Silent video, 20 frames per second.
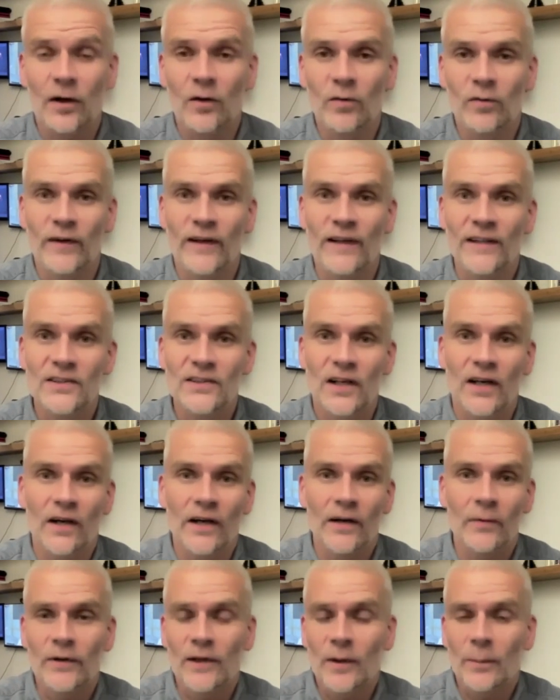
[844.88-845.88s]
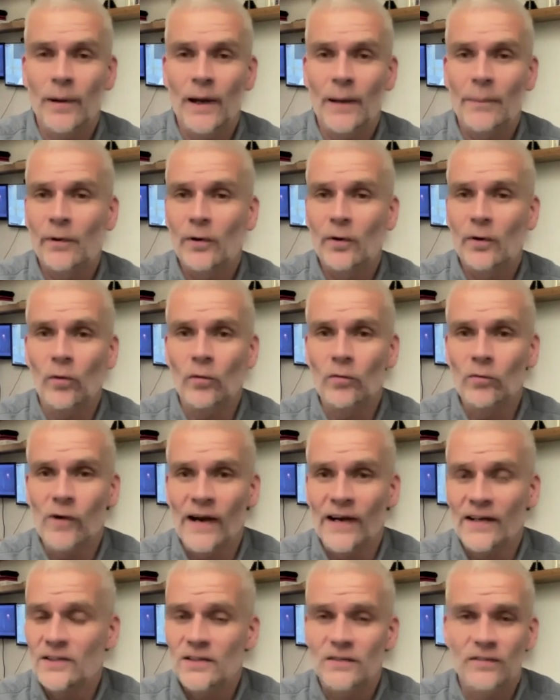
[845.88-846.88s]
office uh, with a peppercorn
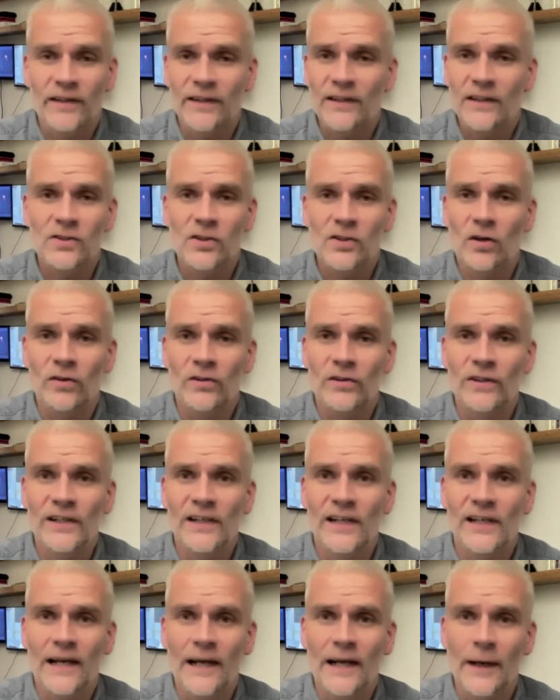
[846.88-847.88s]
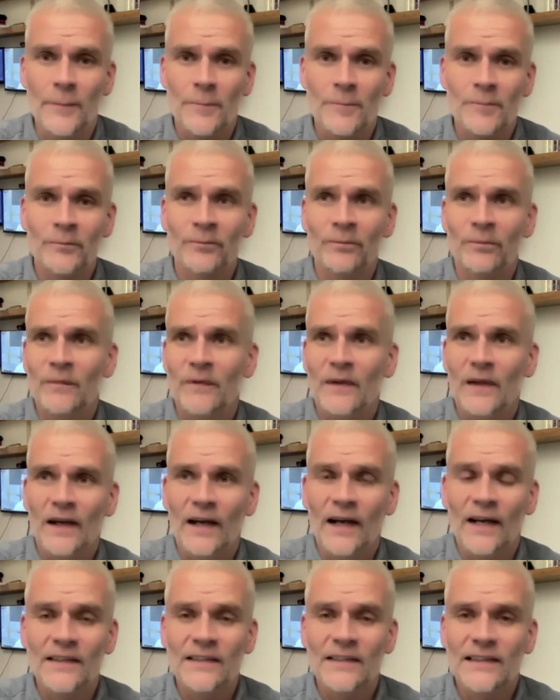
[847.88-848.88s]
rent of like a dollar a year.
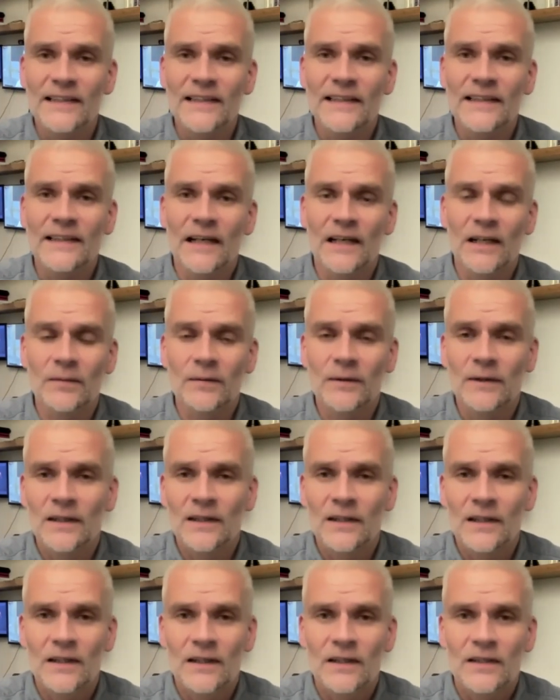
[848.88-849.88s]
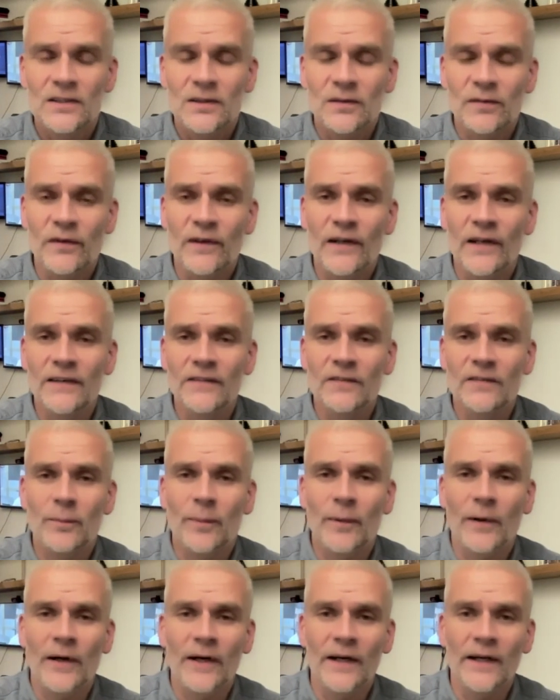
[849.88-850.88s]
And he uh, survived
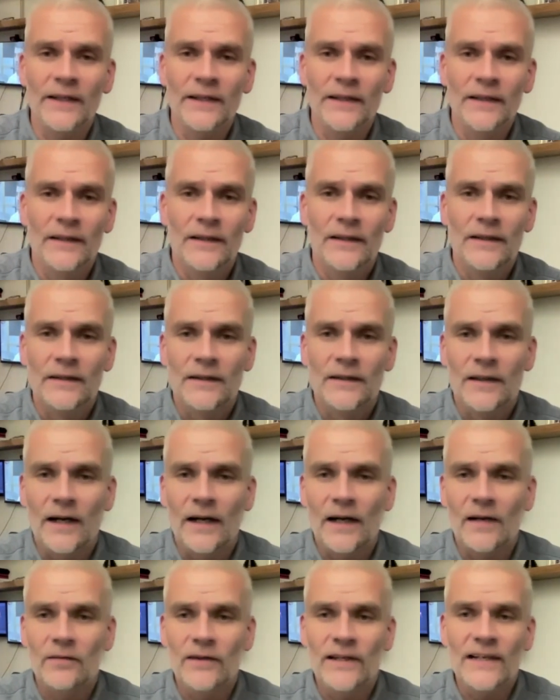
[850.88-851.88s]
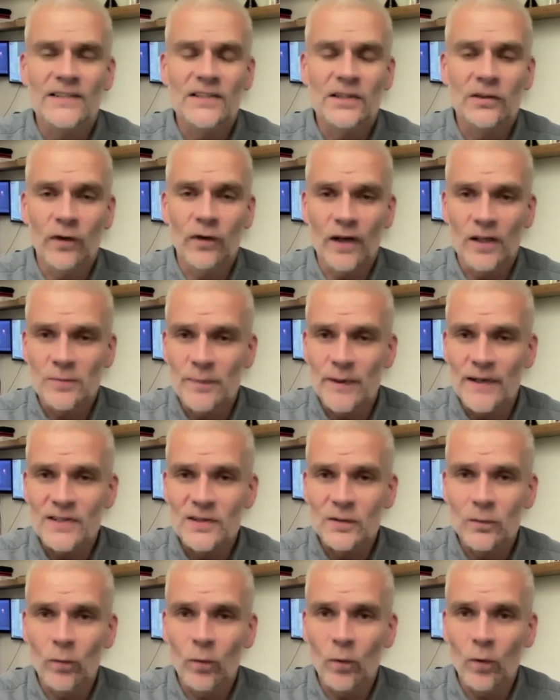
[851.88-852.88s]
by uh, eating rice,
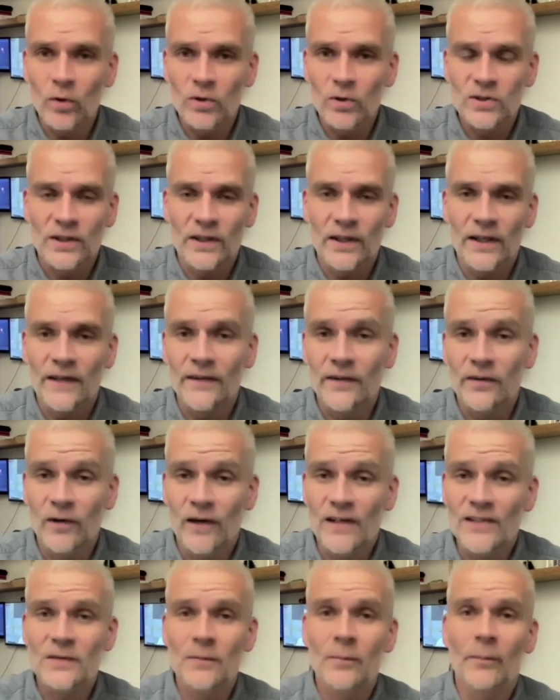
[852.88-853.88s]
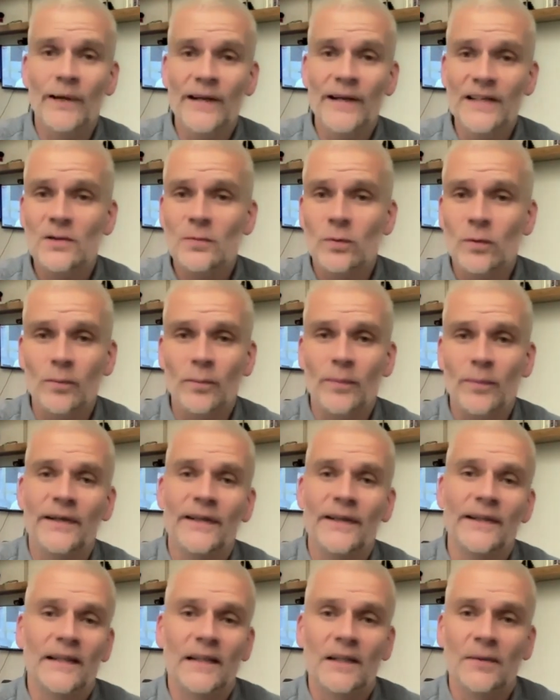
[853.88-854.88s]
beans, and water. And the rice and beans would
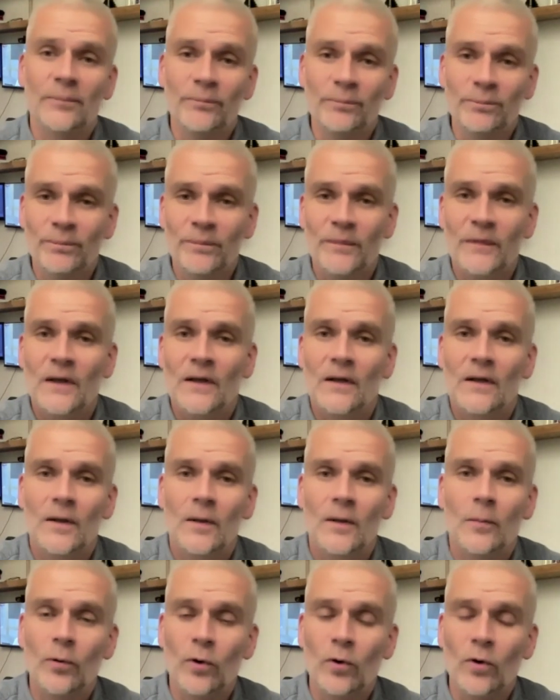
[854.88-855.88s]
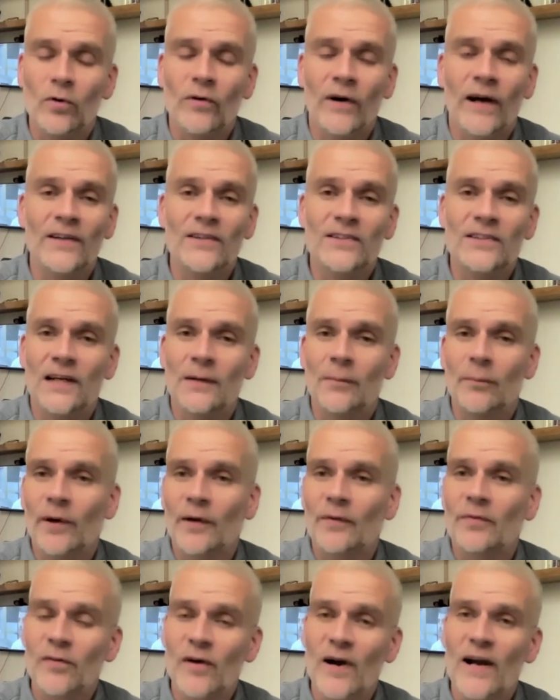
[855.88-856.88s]
be um, brought round to him
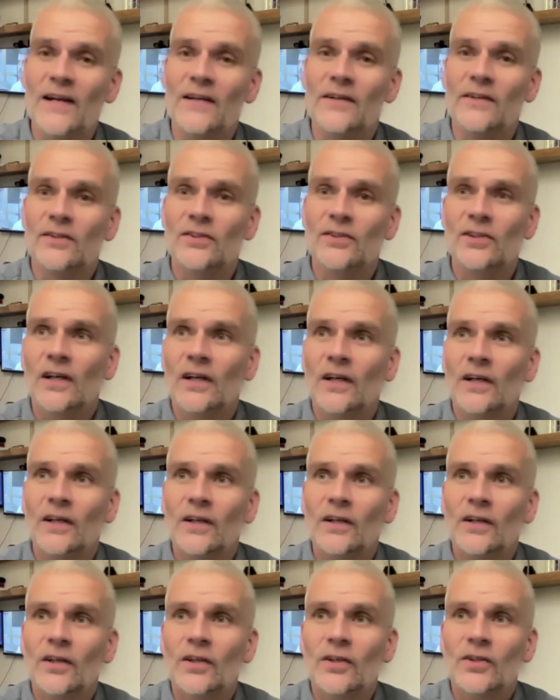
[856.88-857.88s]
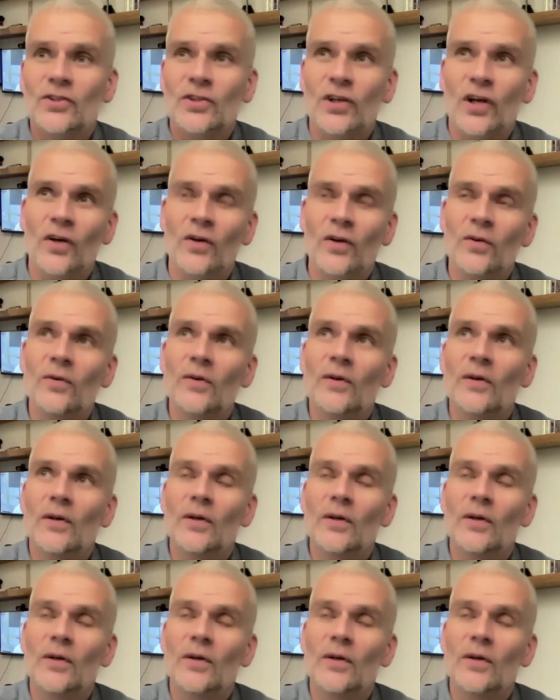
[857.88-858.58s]
by friends. So